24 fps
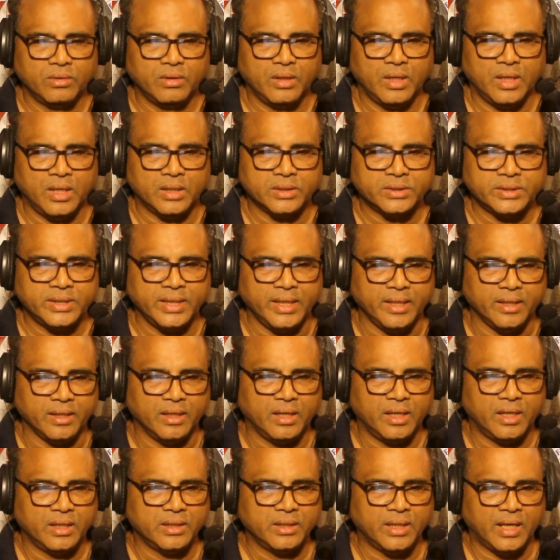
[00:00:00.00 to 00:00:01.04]
uh, see
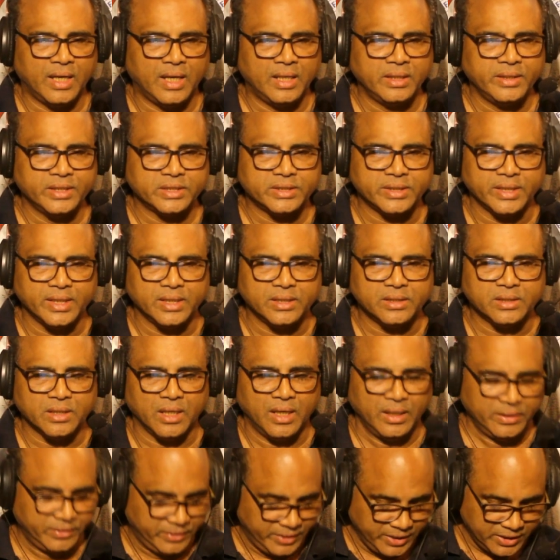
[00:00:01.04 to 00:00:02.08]
uh, all these things
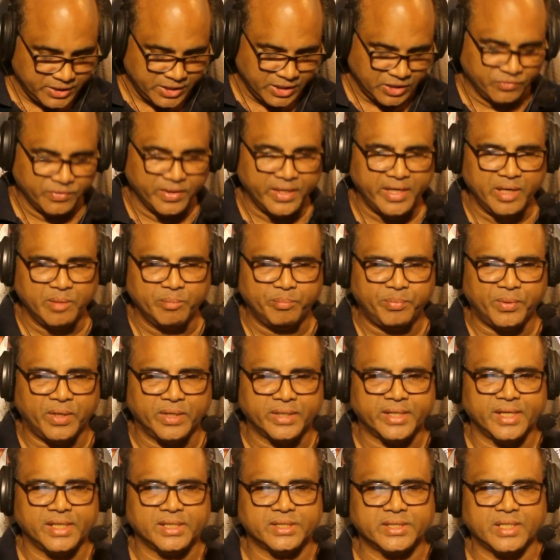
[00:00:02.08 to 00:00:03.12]
uh, this is very
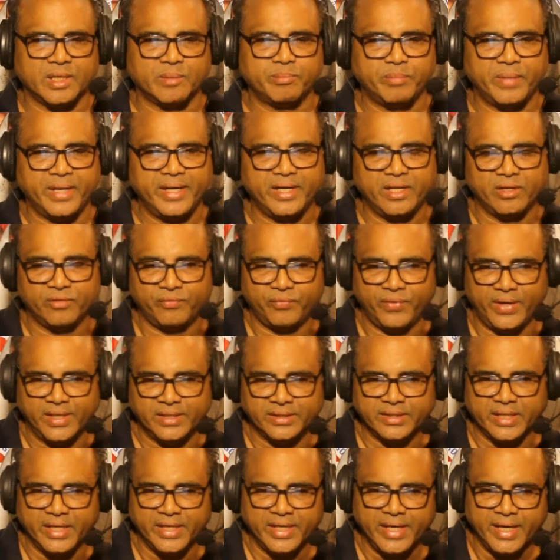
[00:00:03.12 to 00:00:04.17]
important step my dear
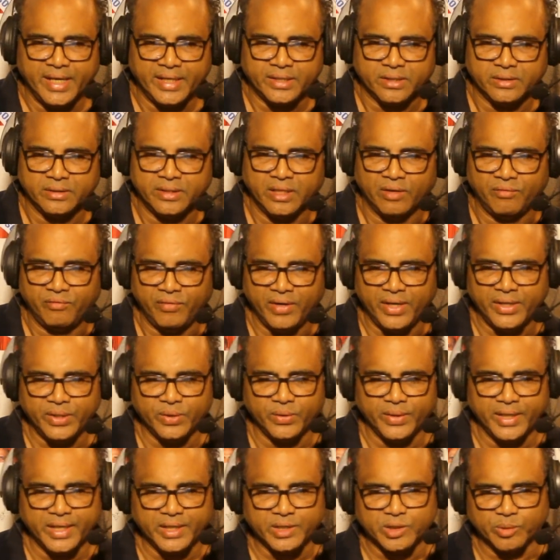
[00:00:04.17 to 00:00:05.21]
friends the need the way
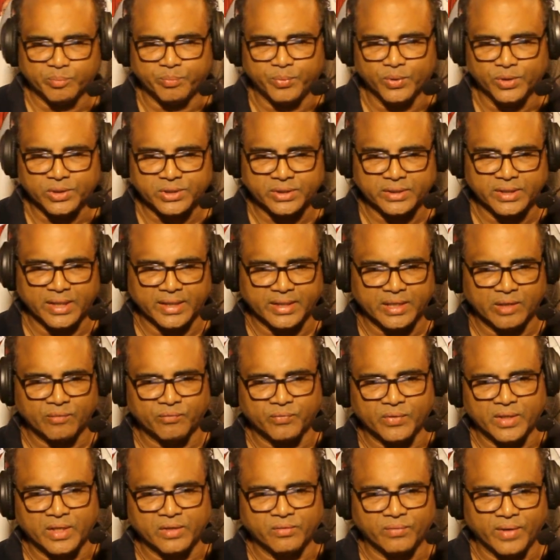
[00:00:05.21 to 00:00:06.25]
you need to push the
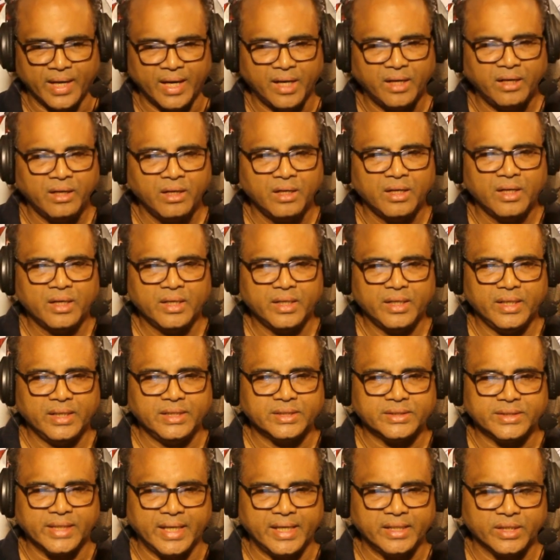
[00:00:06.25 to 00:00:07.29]
teflon wire
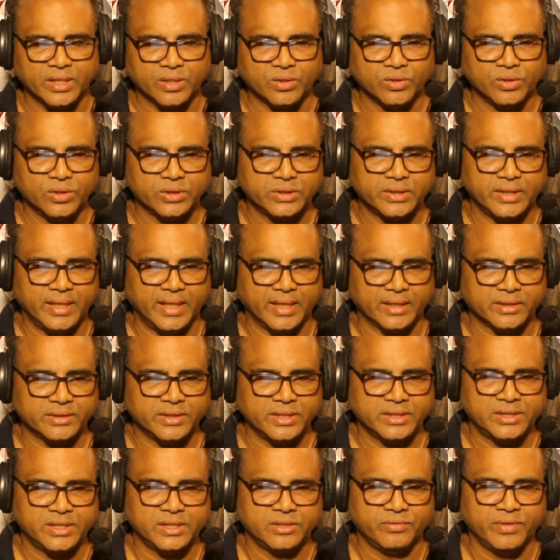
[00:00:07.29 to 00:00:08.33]
inside the gooseneck
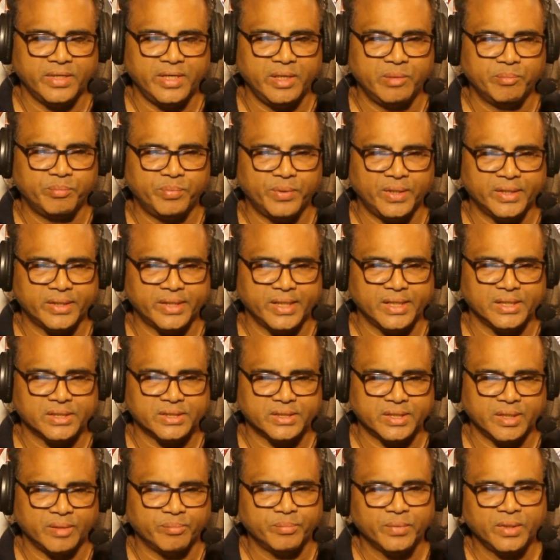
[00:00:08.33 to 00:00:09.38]
this is very important
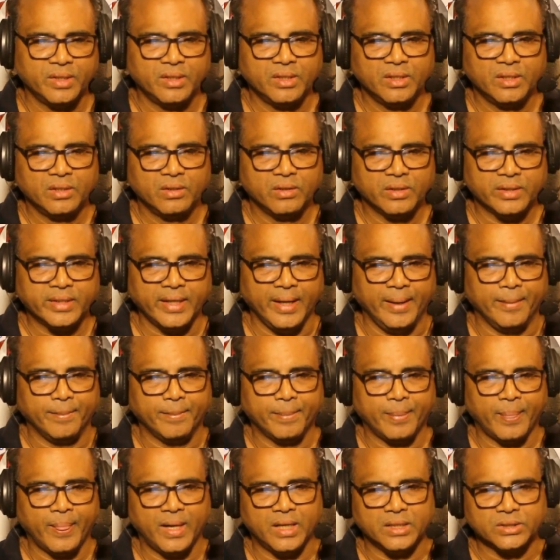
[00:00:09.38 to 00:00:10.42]
step okay
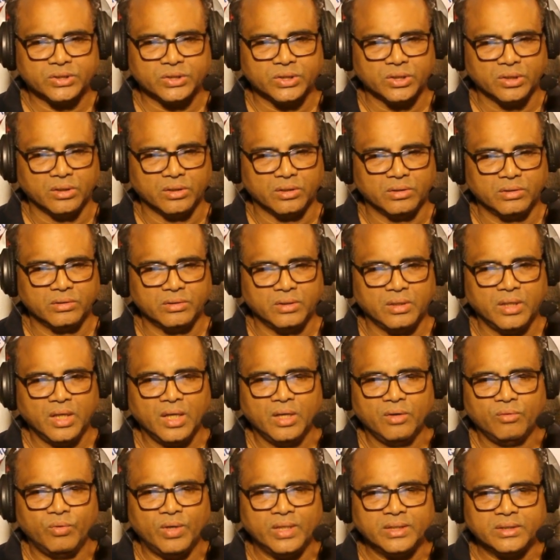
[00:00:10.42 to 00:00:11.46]
uh, so
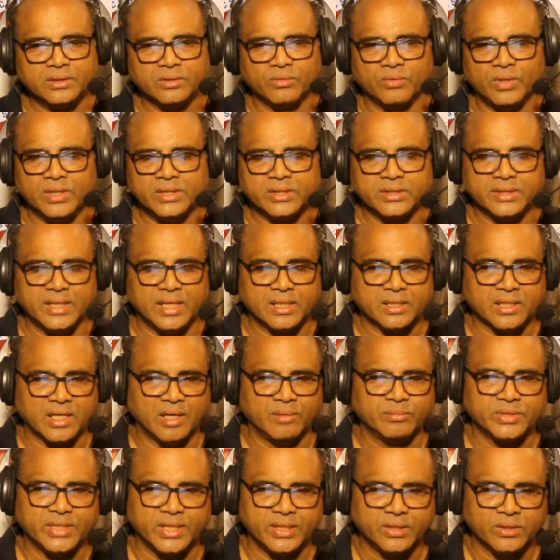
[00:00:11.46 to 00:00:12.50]
one, once that
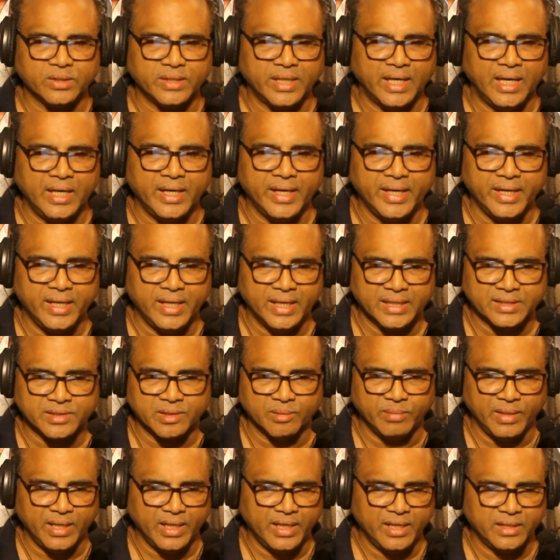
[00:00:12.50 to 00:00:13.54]
comes into the led
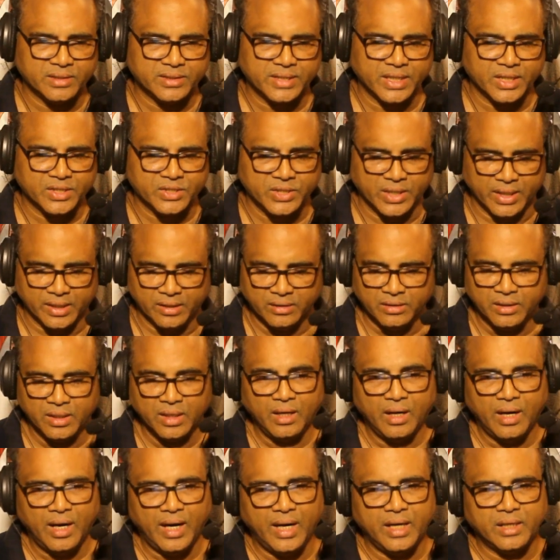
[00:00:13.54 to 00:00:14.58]
assembly section
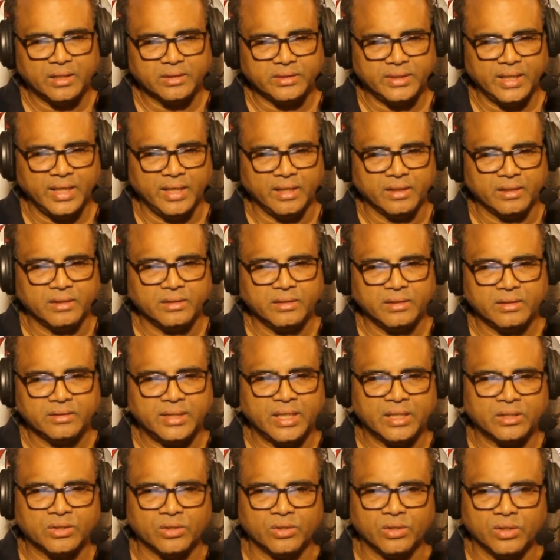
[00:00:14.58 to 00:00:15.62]
and then
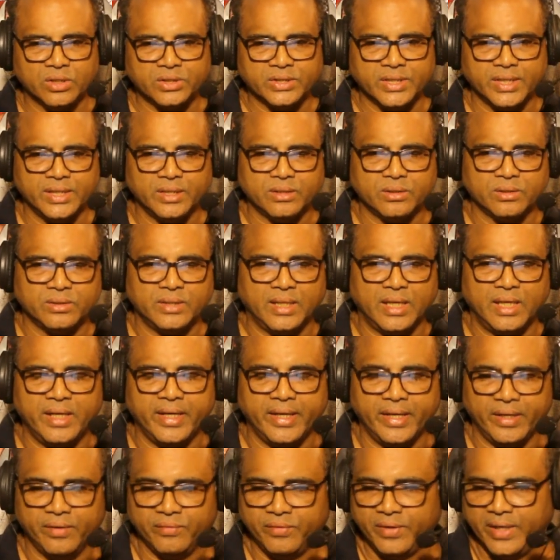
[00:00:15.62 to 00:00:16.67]
that goes into the
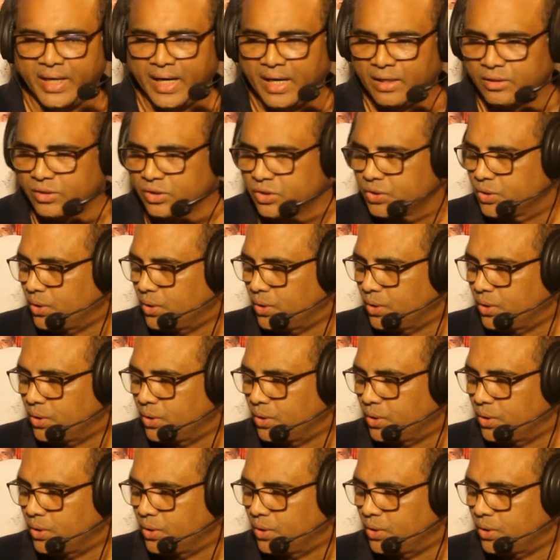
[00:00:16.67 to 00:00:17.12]
led we had to